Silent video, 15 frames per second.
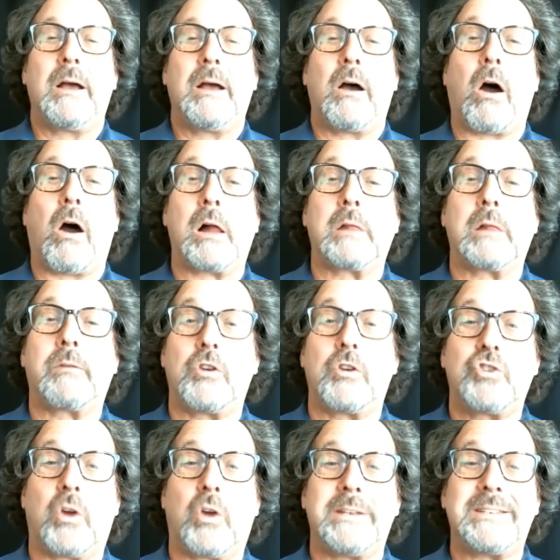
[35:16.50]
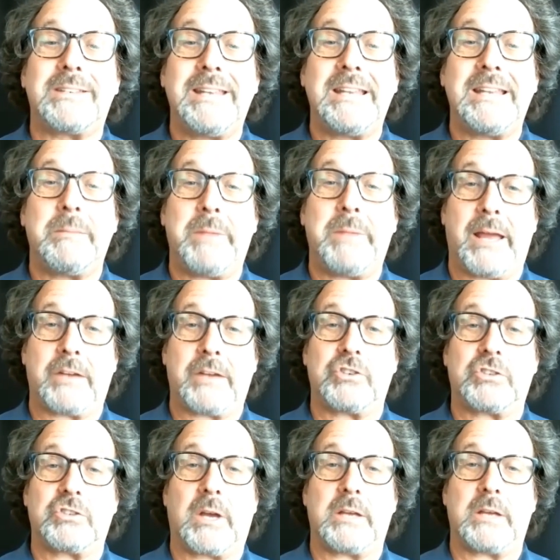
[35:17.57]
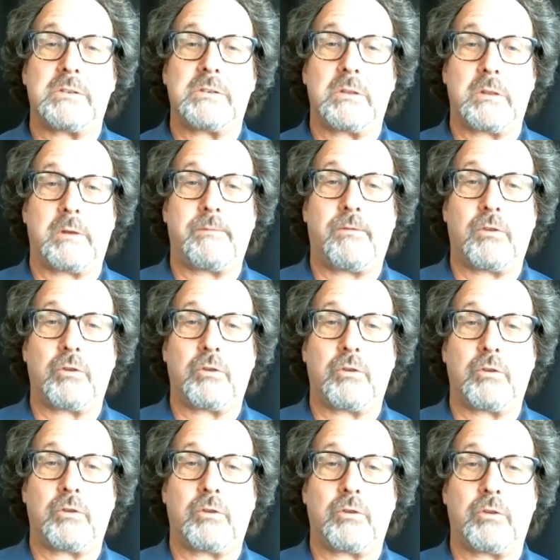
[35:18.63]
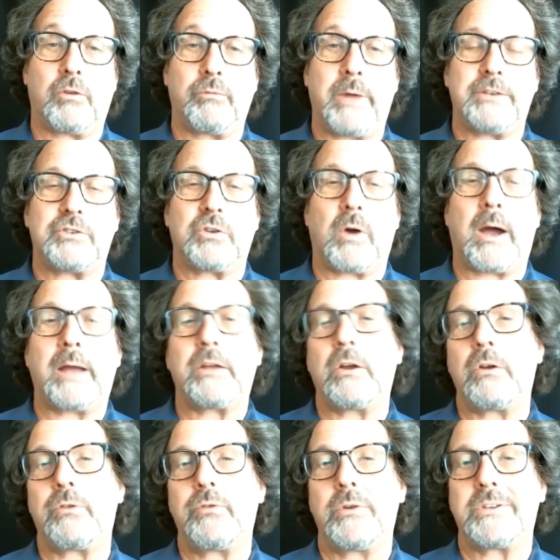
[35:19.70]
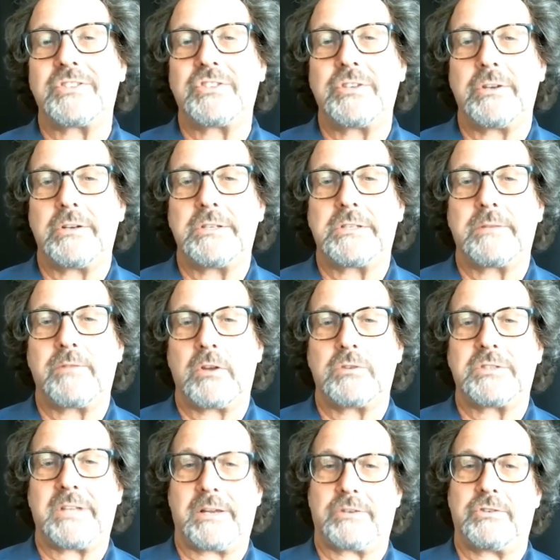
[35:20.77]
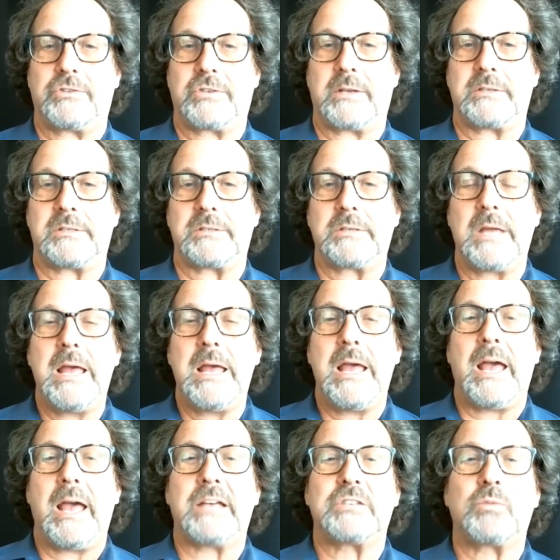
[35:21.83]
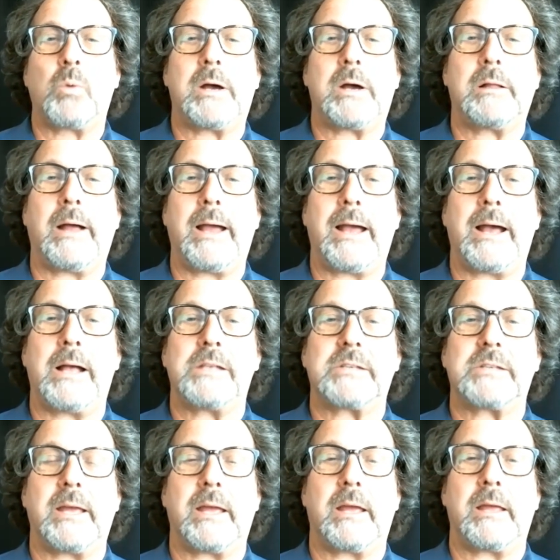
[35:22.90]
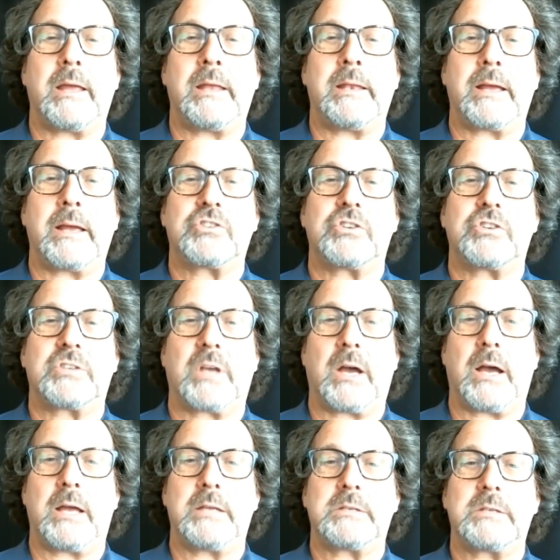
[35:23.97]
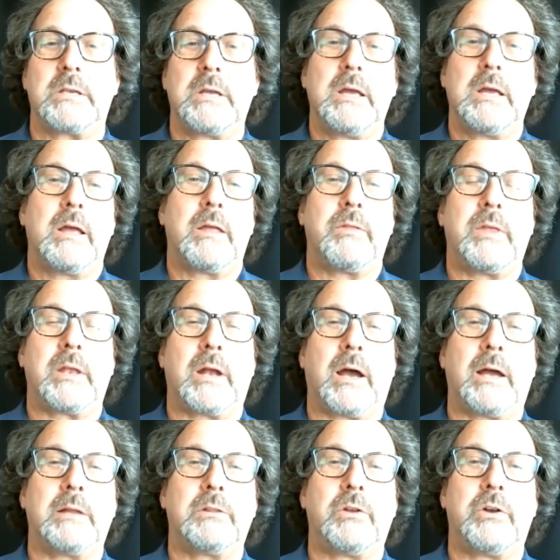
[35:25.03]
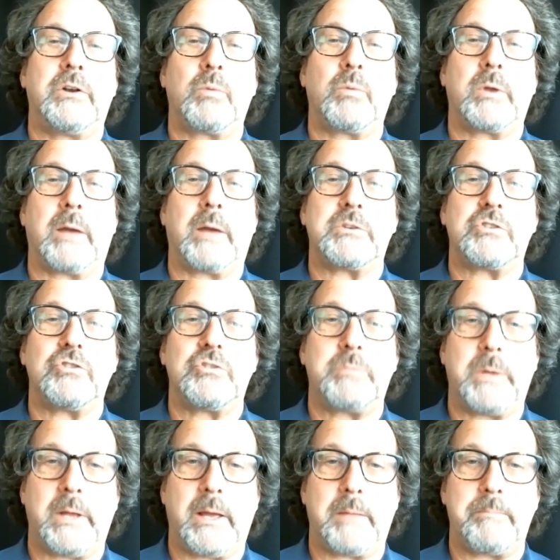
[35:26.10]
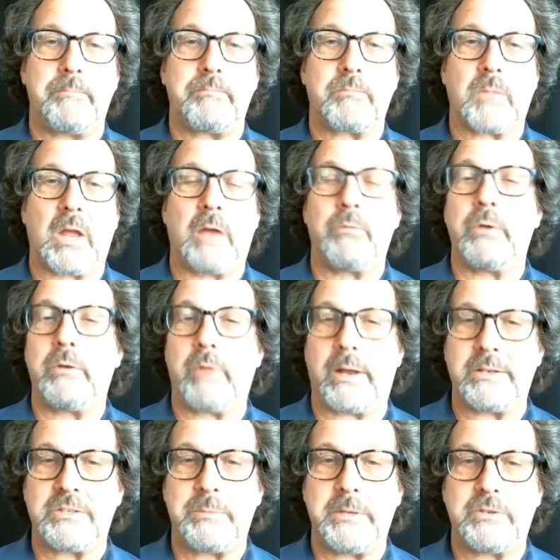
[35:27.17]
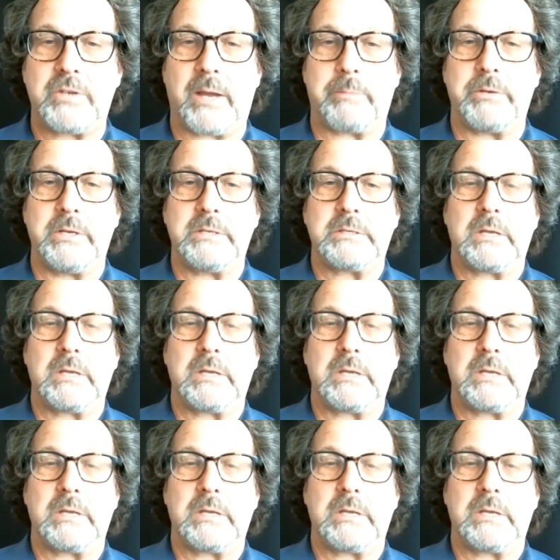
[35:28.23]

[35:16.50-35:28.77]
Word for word: All of our joints need to be exercised to their full range. So I go through a series of those exercises, as well as an exercise that I learned when I was in Japan. I read, write, and speak Japanese.